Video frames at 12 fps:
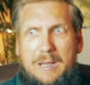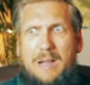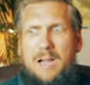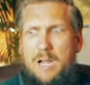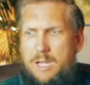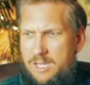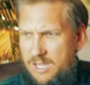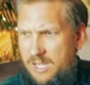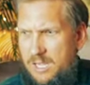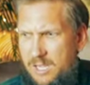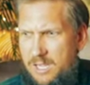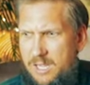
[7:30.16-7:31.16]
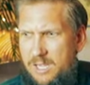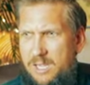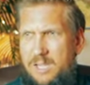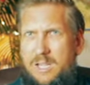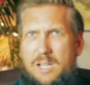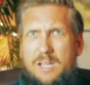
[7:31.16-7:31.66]
Oh.
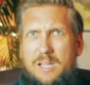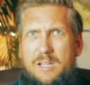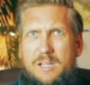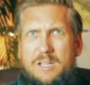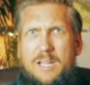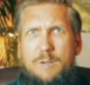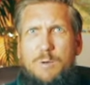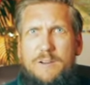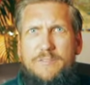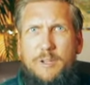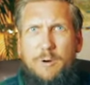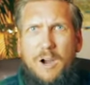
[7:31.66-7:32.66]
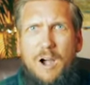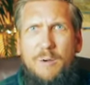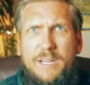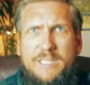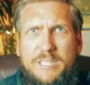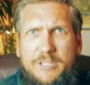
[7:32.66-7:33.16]
Like, what if you were
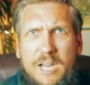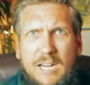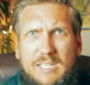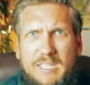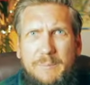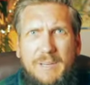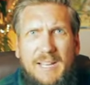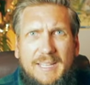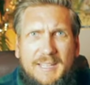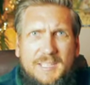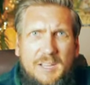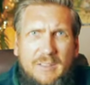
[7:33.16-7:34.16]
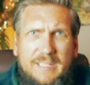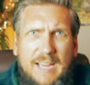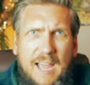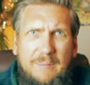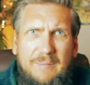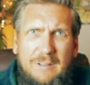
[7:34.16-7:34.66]
always, you talk to somebody like this all the
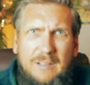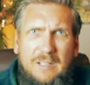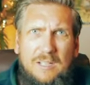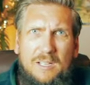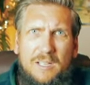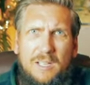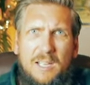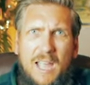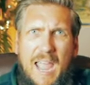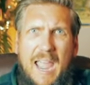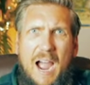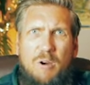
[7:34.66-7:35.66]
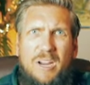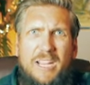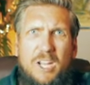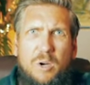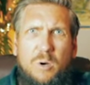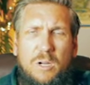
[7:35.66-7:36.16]
time? Hey, how are
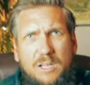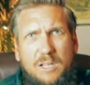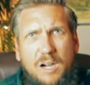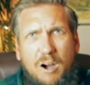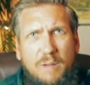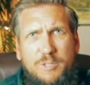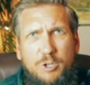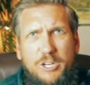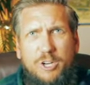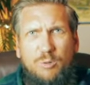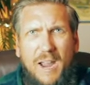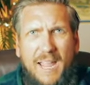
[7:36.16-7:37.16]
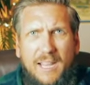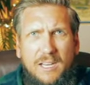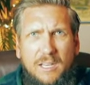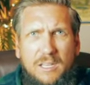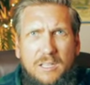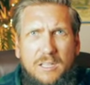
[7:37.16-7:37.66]
you? Oh, I'm doing
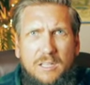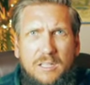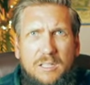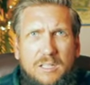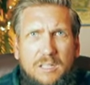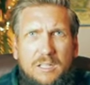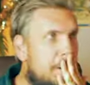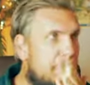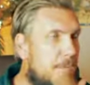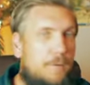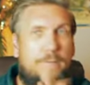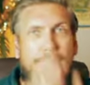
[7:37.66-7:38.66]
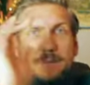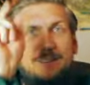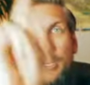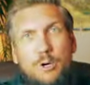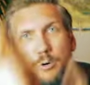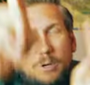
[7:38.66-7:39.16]
great. Ooh,
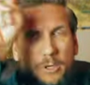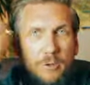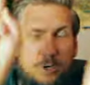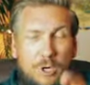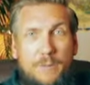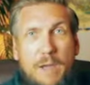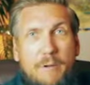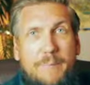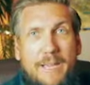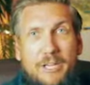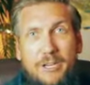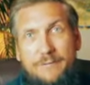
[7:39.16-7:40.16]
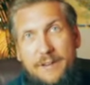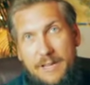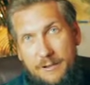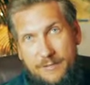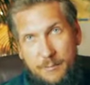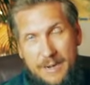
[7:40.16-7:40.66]
ooh, ooh, ooh, that would be a good
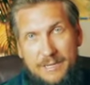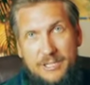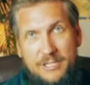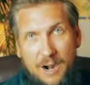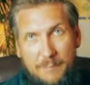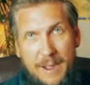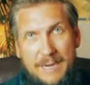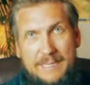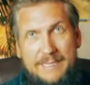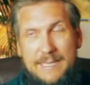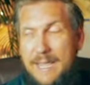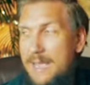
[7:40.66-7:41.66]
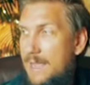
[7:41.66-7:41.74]
video. If you went into Starbucks